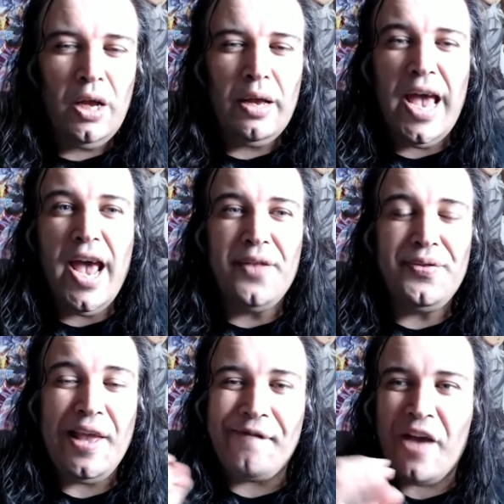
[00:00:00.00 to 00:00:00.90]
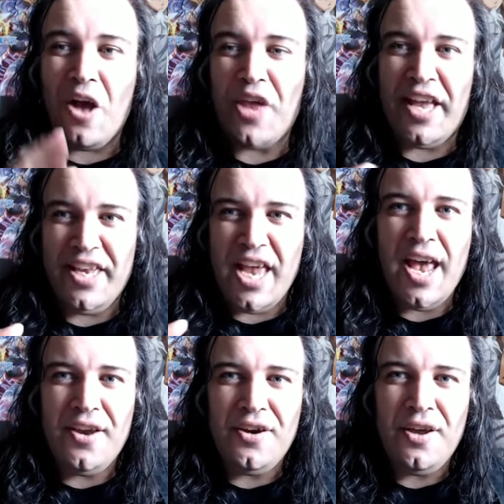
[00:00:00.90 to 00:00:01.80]
And they failed
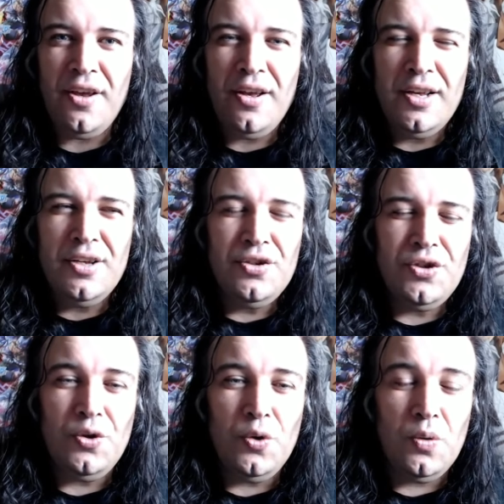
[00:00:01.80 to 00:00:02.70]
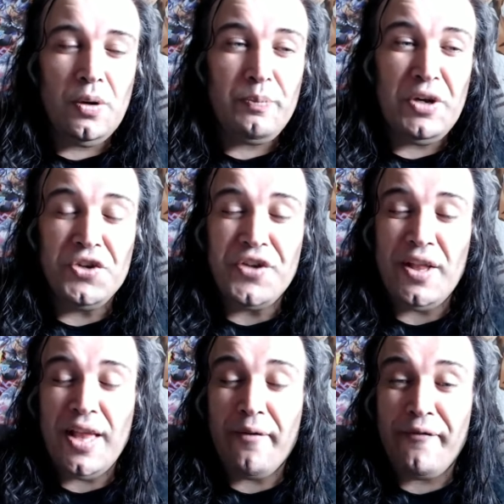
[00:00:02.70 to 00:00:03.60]
again to because they
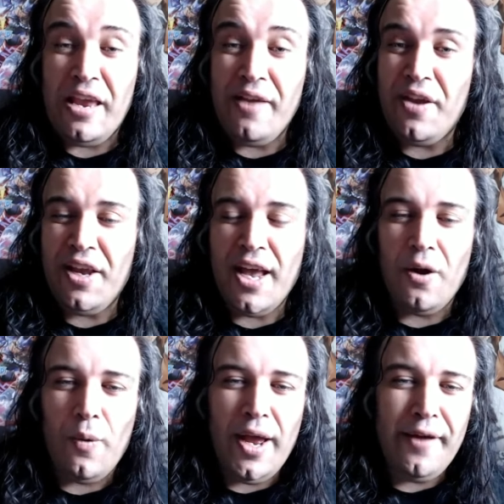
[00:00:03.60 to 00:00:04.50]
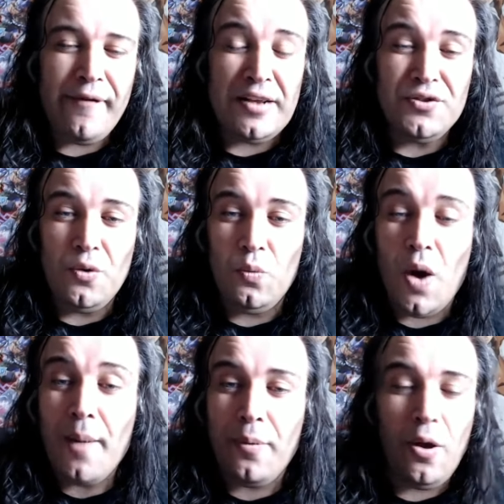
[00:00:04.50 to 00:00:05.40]
let Vivi get away thanks to
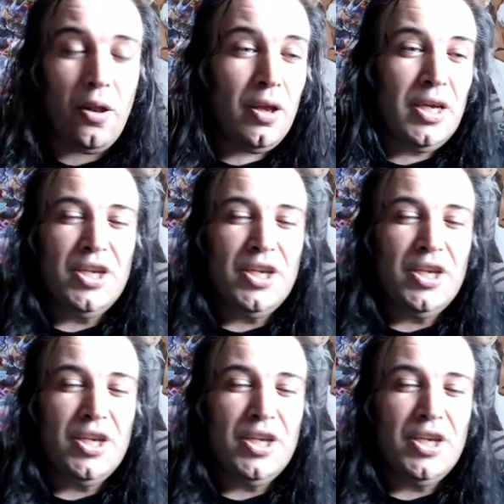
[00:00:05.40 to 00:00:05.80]
Wapol.